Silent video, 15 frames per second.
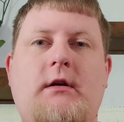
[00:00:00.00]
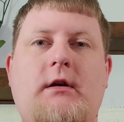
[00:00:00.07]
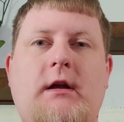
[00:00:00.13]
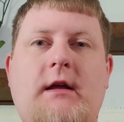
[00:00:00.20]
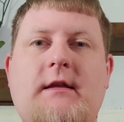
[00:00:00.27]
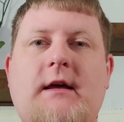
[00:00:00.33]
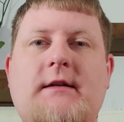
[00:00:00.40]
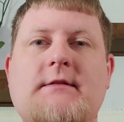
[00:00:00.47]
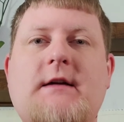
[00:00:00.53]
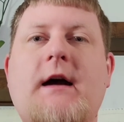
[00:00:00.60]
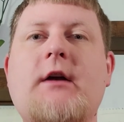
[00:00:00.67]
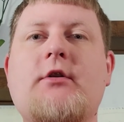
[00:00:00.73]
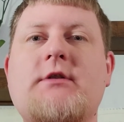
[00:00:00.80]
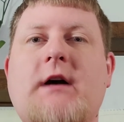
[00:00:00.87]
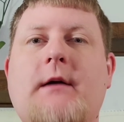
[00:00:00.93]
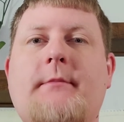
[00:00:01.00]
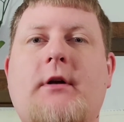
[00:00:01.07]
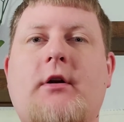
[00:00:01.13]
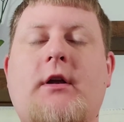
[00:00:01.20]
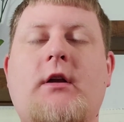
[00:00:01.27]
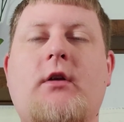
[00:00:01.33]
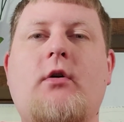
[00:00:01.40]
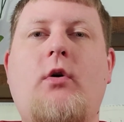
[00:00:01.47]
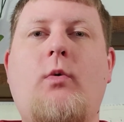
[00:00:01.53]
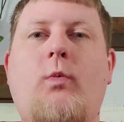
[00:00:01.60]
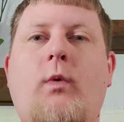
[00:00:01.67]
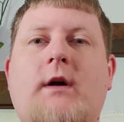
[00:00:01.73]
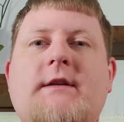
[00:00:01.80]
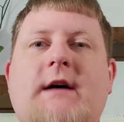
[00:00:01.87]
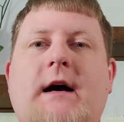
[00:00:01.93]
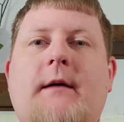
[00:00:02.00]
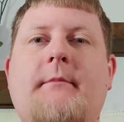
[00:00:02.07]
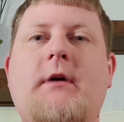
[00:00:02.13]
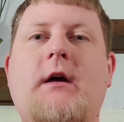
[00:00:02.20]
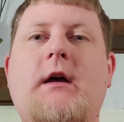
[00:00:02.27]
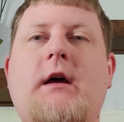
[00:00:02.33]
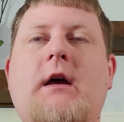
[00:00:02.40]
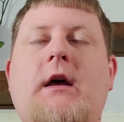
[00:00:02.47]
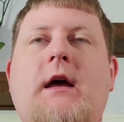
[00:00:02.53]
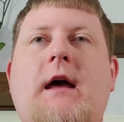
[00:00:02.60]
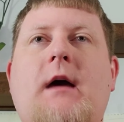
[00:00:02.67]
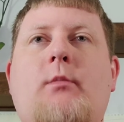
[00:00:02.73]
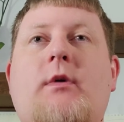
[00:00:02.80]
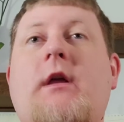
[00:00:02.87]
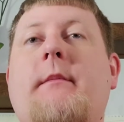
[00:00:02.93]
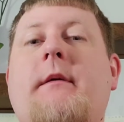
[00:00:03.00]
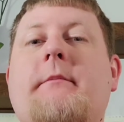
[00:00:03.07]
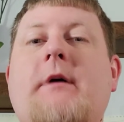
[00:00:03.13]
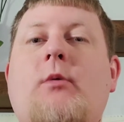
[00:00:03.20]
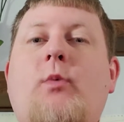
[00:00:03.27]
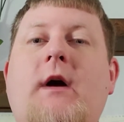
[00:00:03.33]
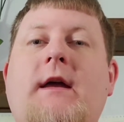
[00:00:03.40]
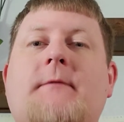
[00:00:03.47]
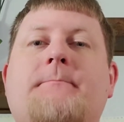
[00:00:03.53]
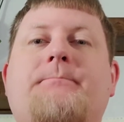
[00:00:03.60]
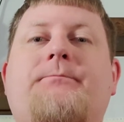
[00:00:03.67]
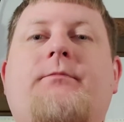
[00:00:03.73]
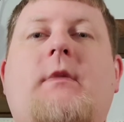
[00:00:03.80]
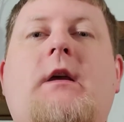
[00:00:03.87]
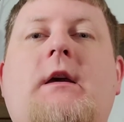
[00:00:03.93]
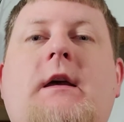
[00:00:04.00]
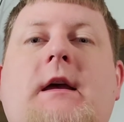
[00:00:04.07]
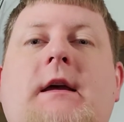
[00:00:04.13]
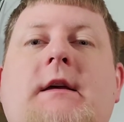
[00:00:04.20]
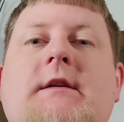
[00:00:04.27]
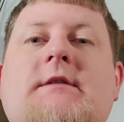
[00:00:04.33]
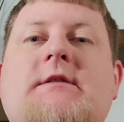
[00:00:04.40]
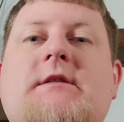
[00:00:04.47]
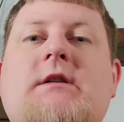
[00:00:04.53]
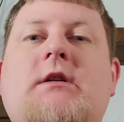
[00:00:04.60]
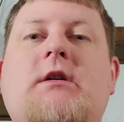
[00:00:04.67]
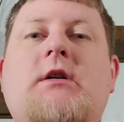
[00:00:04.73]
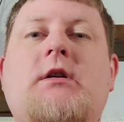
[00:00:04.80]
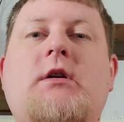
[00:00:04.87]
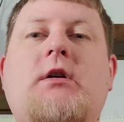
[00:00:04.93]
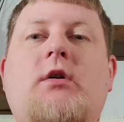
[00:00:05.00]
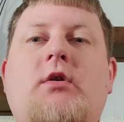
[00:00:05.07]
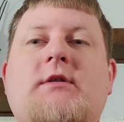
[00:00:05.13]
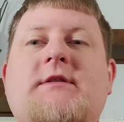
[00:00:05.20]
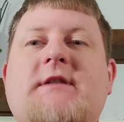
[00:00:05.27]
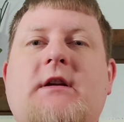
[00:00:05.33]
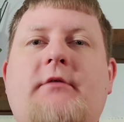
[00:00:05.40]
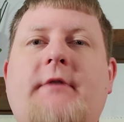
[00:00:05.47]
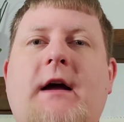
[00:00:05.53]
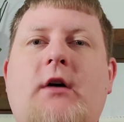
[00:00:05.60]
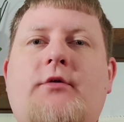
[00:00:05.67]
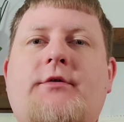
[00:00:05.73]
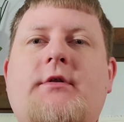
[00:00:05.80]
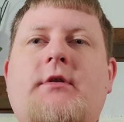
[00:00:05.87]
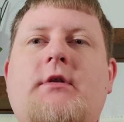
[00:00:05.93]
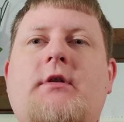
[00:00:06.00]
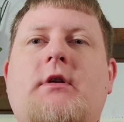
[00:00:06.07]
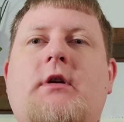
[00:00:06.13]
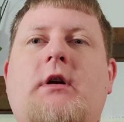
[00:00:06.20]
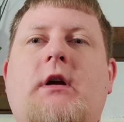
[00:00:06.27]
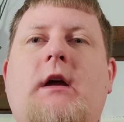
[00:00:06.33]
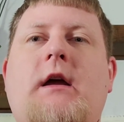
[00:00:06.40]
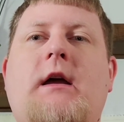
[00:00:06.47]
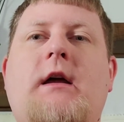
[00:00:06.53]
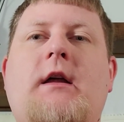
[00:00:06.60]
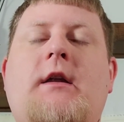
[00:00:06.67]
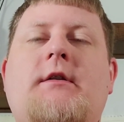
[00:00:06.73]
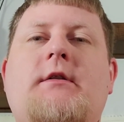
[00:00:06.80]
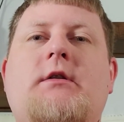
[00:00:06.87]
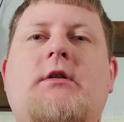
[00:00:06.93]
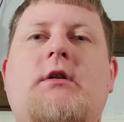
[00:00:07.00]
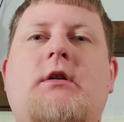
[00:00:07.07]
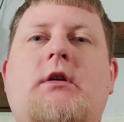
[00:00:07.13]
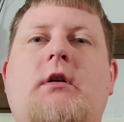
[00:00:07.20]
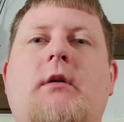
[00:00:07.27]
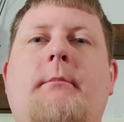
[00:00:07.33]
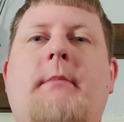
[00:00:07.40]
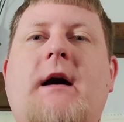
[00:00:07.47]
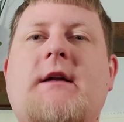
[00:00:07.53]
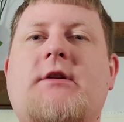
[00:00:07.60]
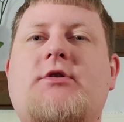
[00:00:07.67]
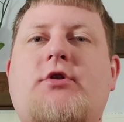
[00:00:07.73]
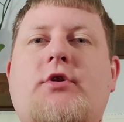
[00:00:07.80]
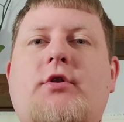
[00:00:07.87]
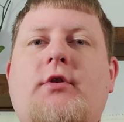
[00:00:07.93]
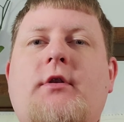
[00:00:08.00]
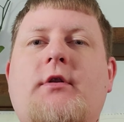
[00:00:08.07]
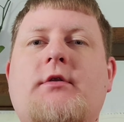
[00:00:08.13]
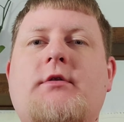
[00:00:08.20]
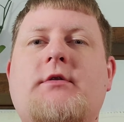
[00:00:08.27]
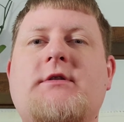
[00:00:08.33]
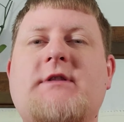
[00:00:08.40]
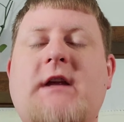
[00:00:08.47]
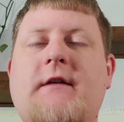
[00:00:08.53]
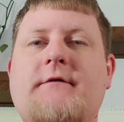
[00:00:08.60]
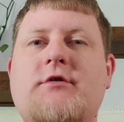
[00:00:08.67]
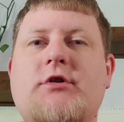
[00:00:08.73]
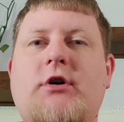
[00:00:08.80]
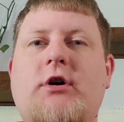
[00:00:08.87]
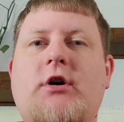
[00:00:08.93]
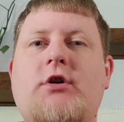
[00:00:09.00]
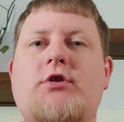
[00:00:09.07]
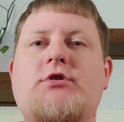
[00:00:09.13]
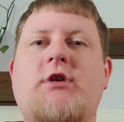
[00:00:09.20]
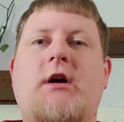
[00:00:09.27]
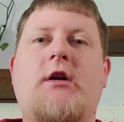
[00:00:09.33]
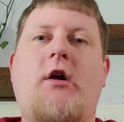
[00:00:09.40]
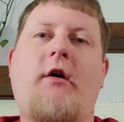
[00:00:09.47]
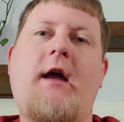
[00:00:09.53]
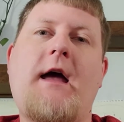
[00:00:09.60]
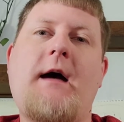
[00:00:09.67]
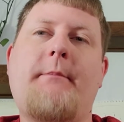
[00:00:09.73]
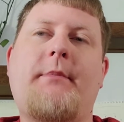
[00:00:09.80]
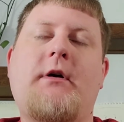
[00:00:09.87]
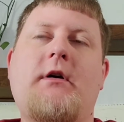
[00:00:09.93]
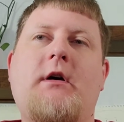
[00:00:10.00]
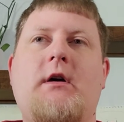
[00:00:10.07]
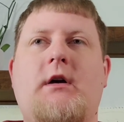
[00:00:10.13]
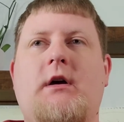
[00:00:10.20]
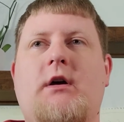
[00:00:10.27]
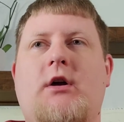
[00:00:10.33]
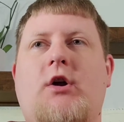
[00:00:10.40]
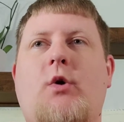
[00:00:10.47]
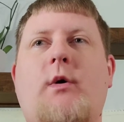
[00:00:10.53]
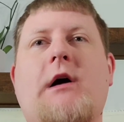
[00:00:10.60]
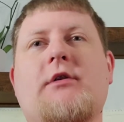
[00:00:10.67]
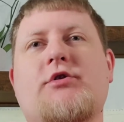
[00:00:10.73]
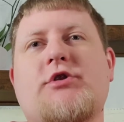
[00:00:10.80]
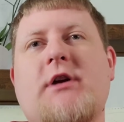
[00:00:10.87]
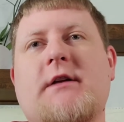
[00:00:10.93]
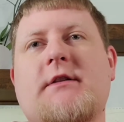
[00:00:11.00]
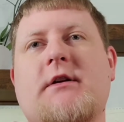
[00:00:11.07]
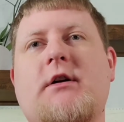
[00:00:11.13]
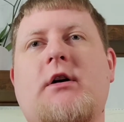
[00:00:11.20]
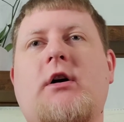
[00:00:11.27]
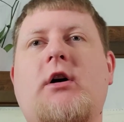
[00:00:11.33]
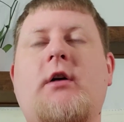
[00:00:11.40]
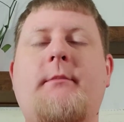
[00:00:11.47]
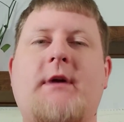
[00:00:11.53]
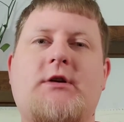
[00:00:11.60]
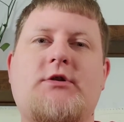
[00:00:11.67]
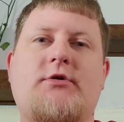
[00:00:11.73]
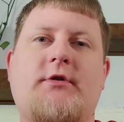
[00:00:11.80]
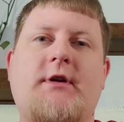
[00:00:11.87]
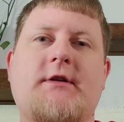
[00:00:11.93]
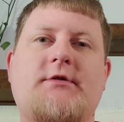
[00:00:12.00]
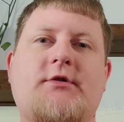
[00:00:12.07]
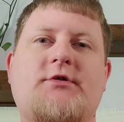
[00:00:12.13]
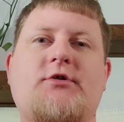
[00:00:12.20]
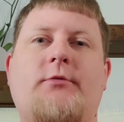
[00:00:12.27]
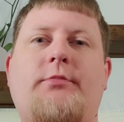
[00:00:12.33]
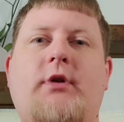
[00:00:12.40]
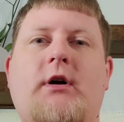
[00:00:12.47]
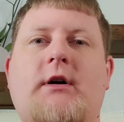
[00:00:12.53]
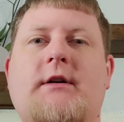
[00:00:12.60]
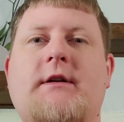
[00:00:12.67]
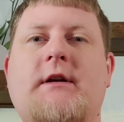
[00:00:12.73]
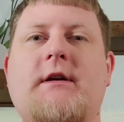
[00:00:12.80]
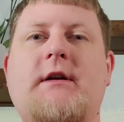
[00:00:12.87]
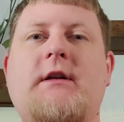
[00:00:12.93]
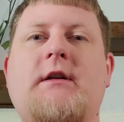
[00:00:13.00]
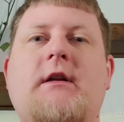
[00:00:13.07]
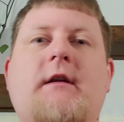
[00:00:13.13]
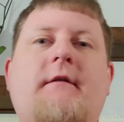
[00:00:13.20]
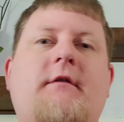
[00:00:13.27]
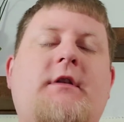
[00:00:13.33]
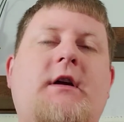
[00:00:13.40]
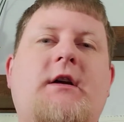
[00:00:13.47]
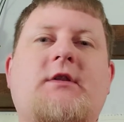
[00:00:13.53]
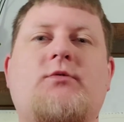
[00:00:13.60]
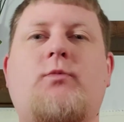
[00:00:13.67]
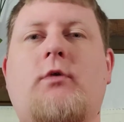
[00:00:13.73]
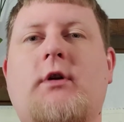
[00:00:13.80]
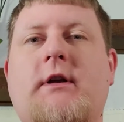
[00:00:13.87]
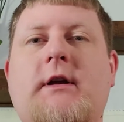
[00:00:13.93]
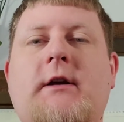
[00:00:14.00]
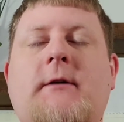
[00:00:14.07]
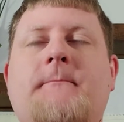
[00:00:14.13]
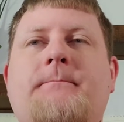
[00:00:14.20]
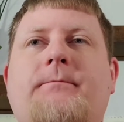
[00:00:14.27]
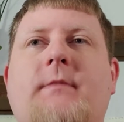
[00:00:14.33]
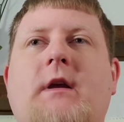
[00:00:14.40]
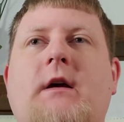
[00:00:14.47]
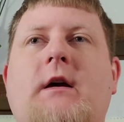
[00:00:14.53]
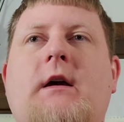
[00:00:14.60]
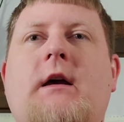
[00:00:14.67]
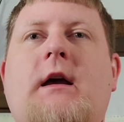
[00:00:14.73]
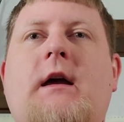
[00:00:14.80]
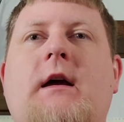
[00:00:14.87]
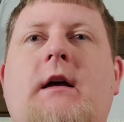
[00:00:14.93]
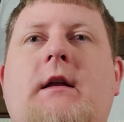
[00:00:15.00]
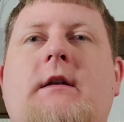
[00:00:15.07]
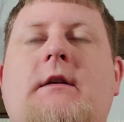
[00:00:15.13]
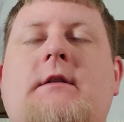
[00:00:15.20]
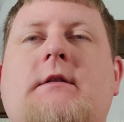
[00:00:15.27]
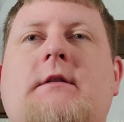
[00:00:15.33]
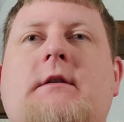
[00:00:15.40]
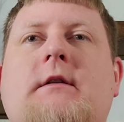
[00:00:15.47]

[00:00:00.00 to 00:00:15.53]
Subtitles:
in that entire time period, one time. And what I mean by wait is sit around and monitor the state of charge on our app, go out and check the car, make sure things are still plugged in and everything is working, and